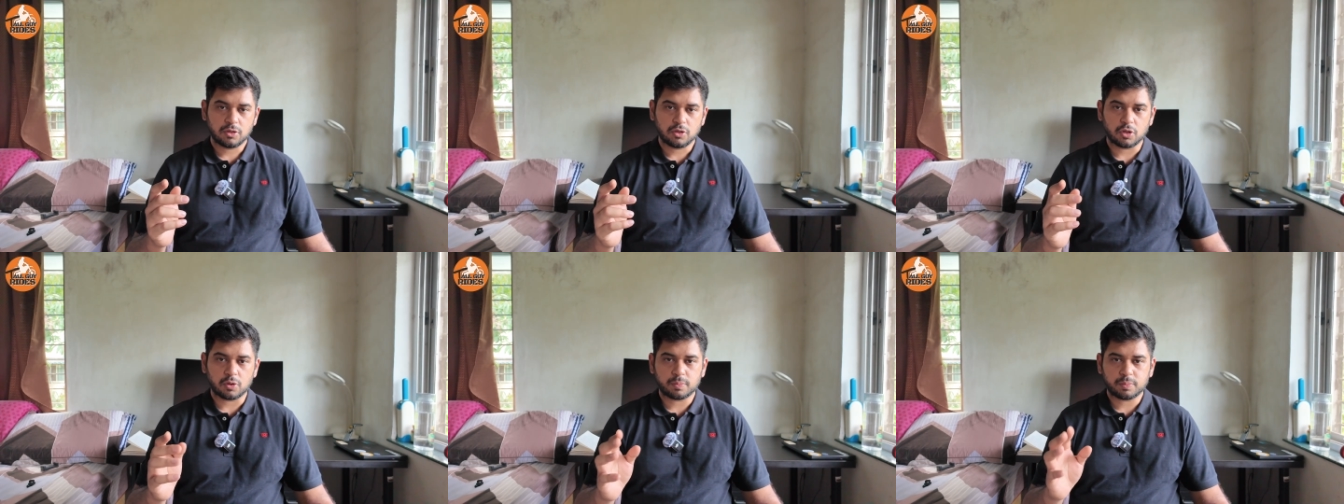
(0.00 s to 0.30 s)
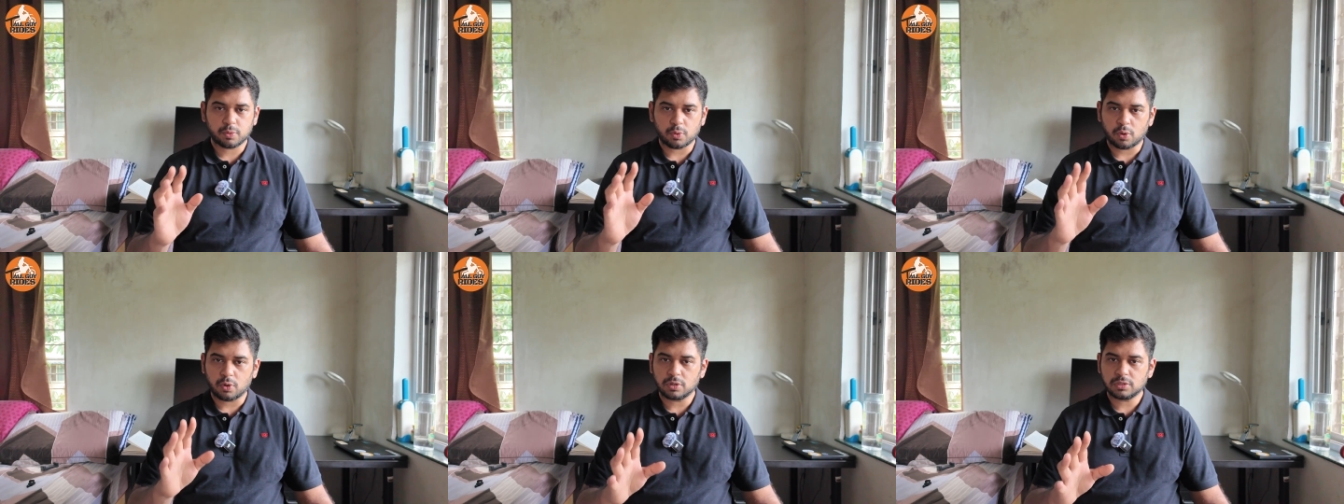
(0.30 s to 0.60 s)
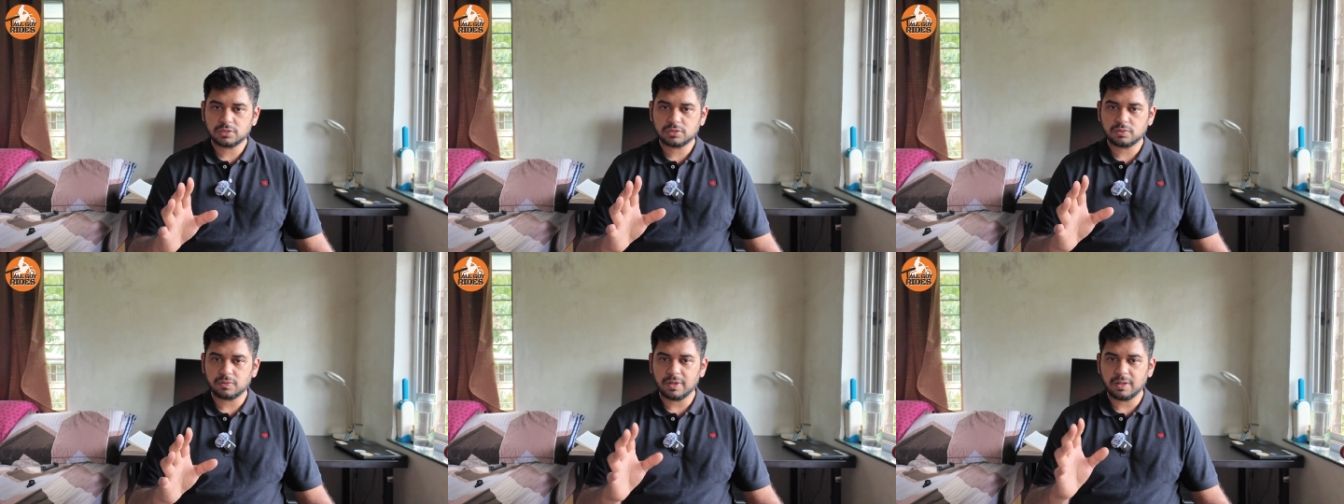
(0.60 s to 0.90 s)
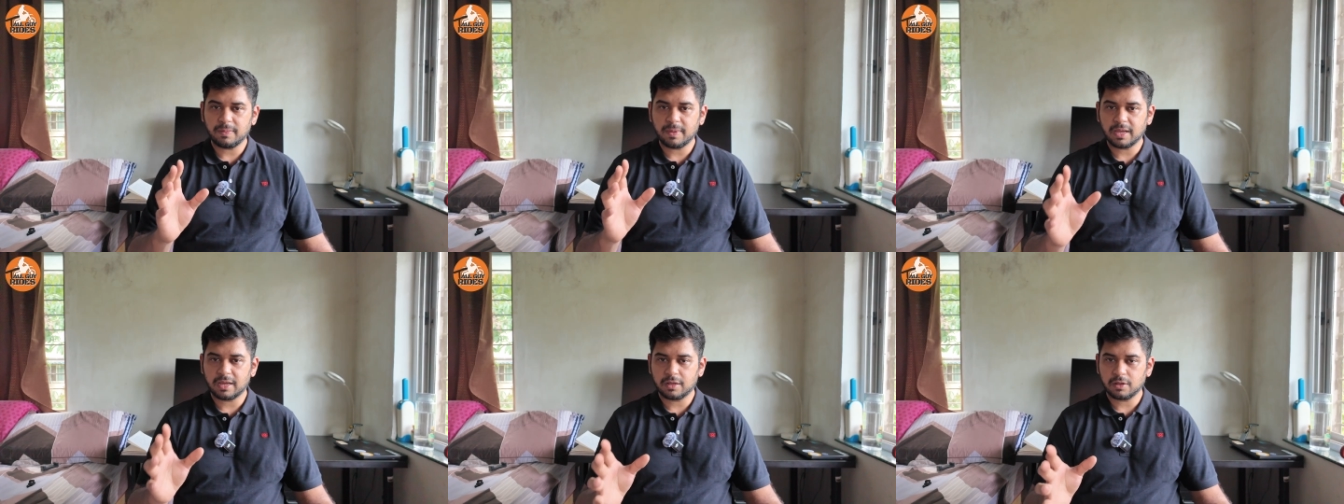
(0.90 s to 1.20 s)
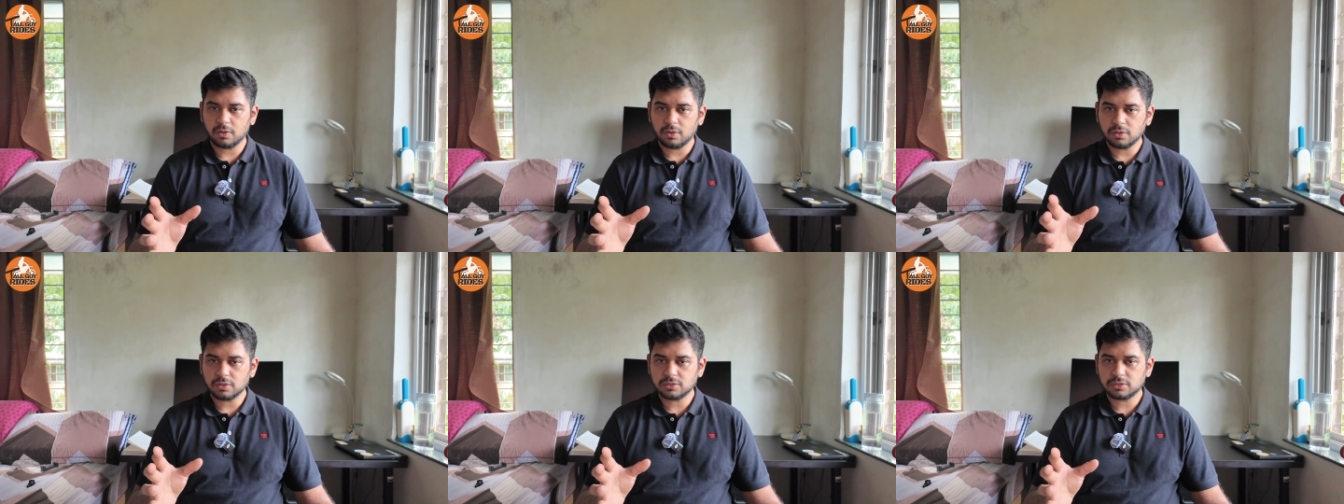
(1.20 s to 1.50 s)
your ports will be
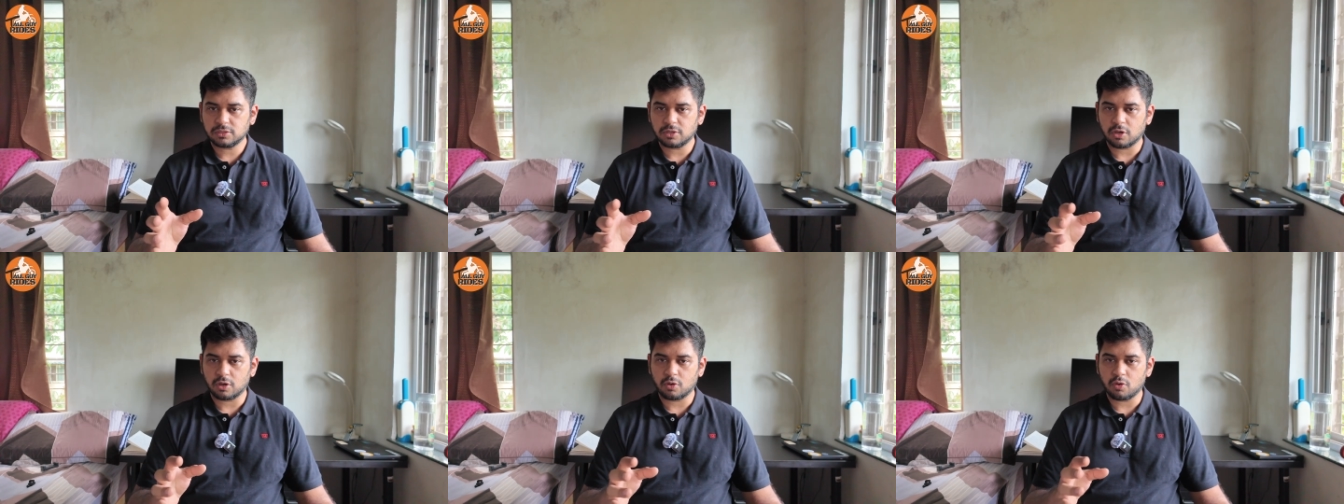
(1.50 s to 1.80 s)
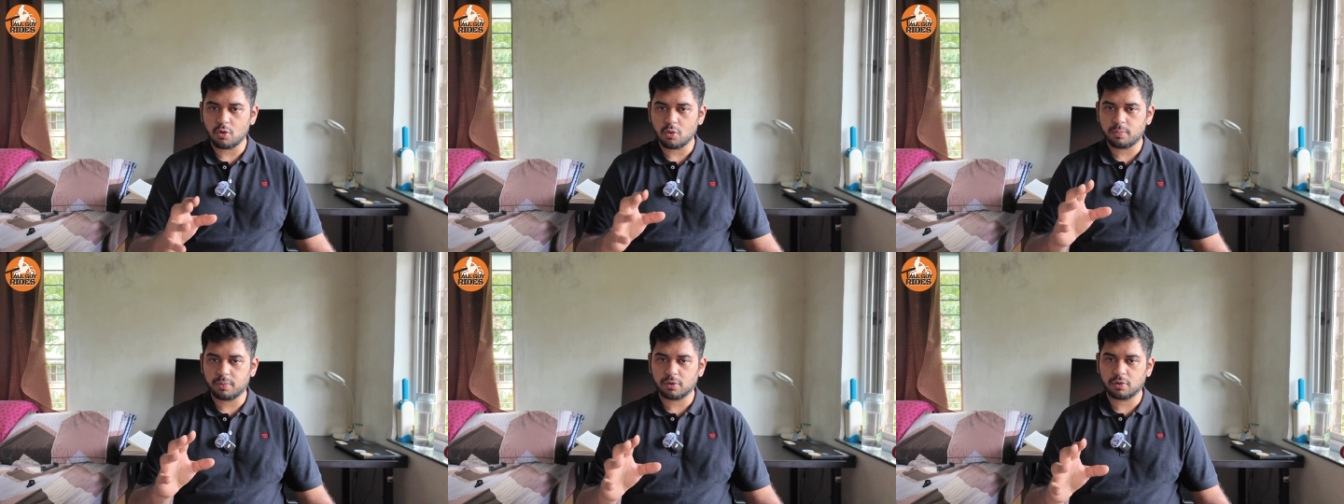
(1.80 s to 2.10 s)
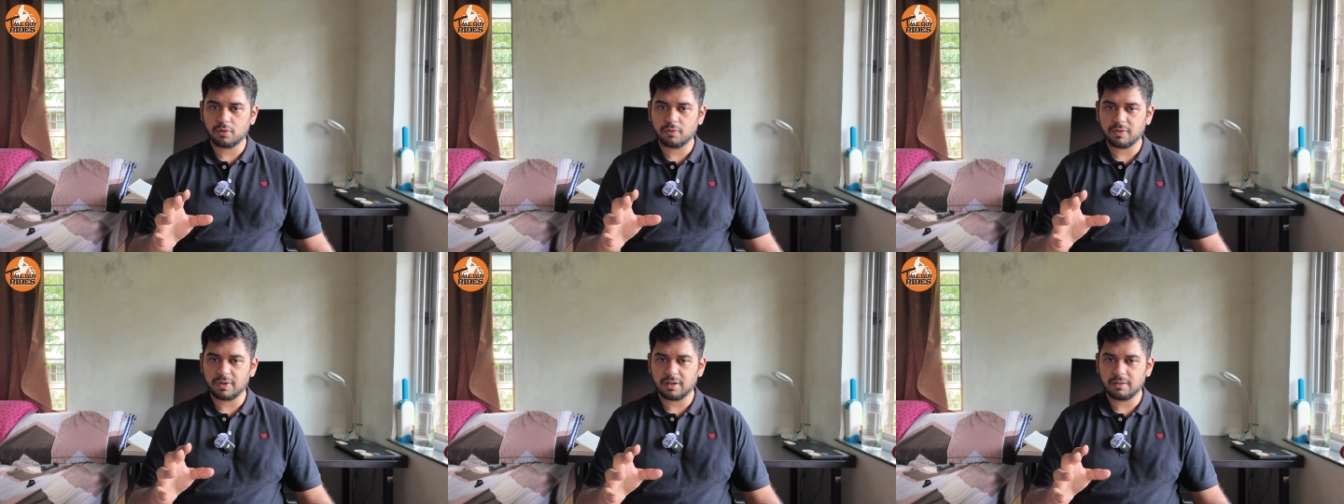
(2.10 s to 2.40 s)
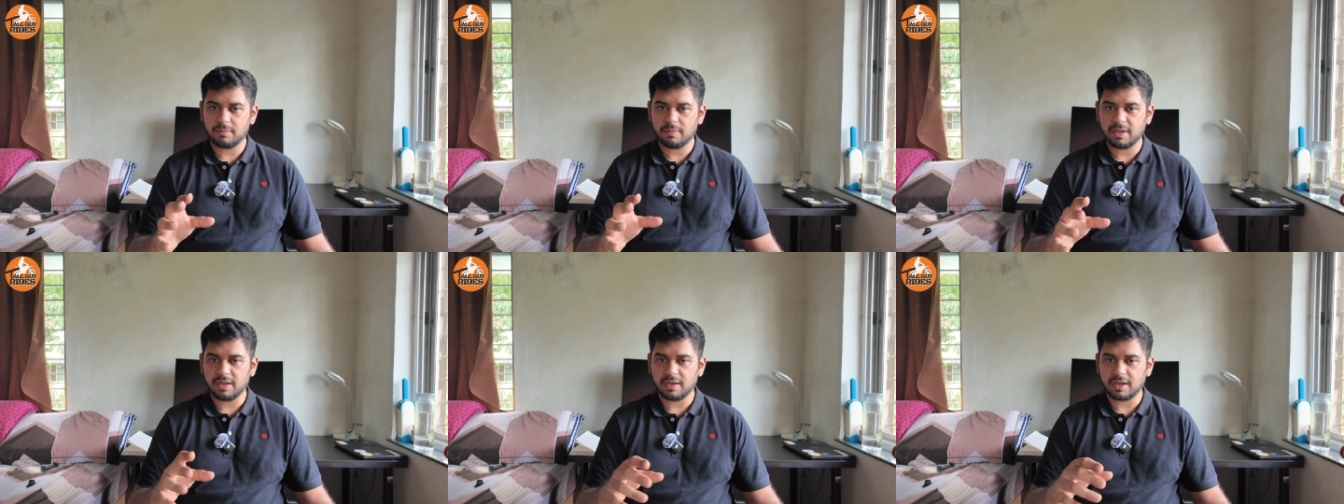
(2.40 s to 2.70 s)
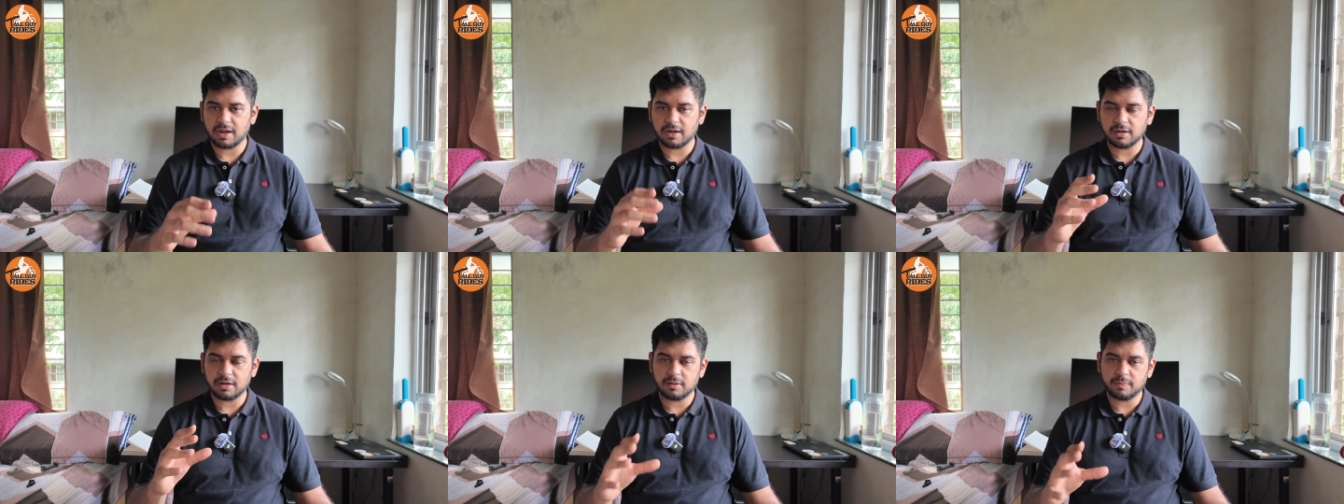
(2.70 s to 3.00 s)
closed, your GoPro will
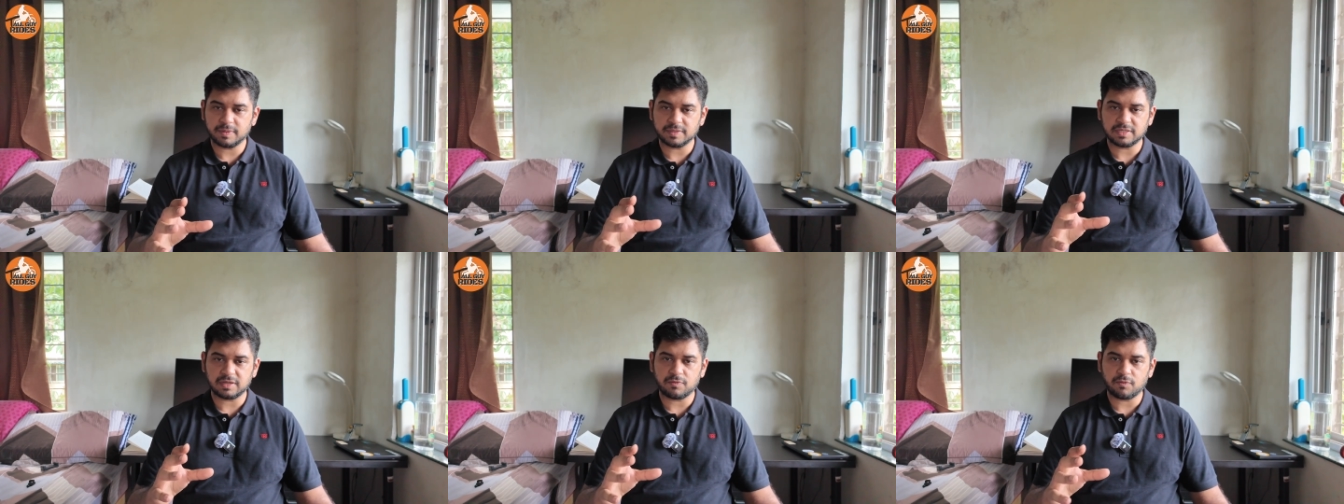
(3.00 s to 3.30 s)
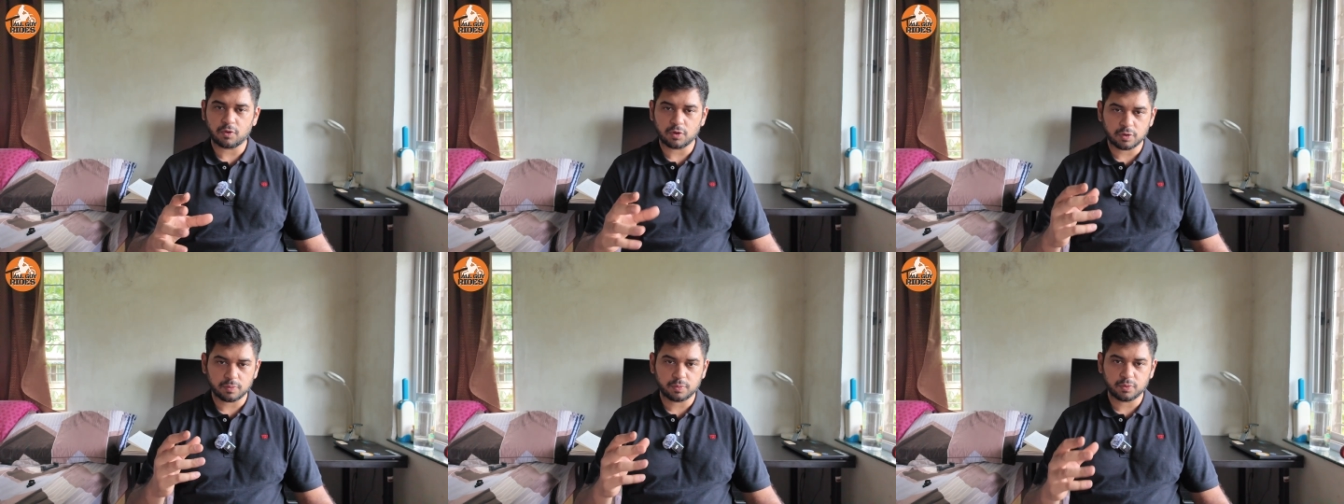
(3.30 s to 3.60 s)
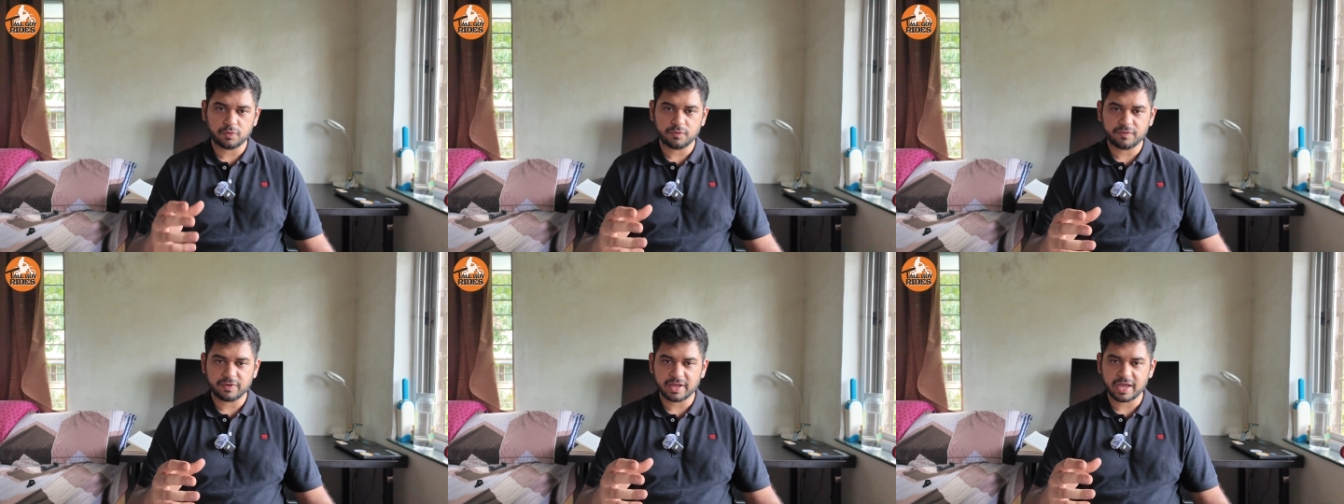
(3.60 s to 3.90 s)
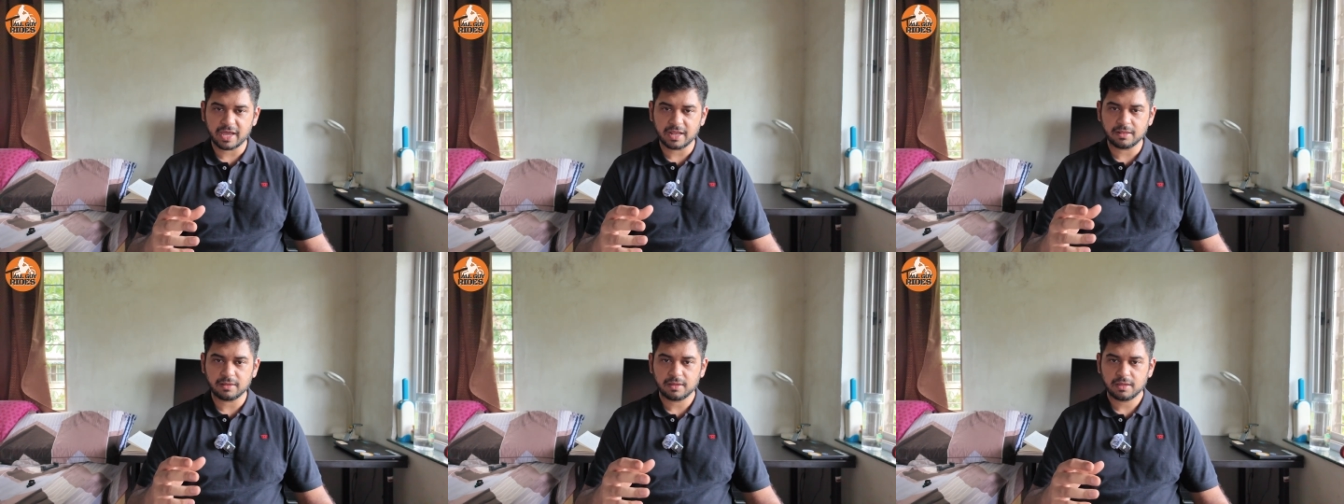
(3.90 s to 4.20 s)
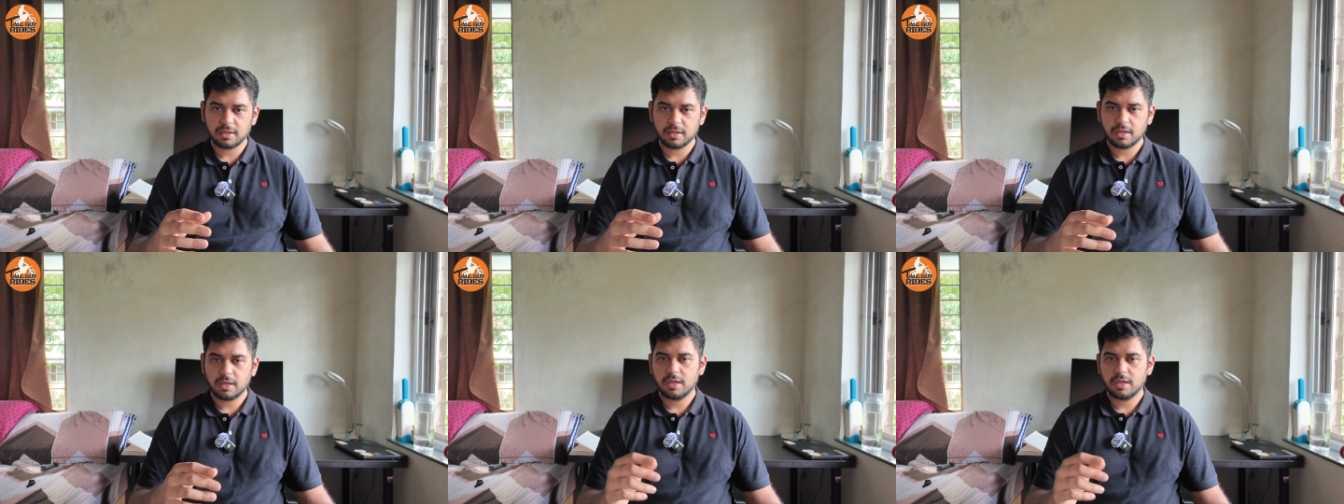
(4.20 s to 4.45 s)
be 100% waterproof again,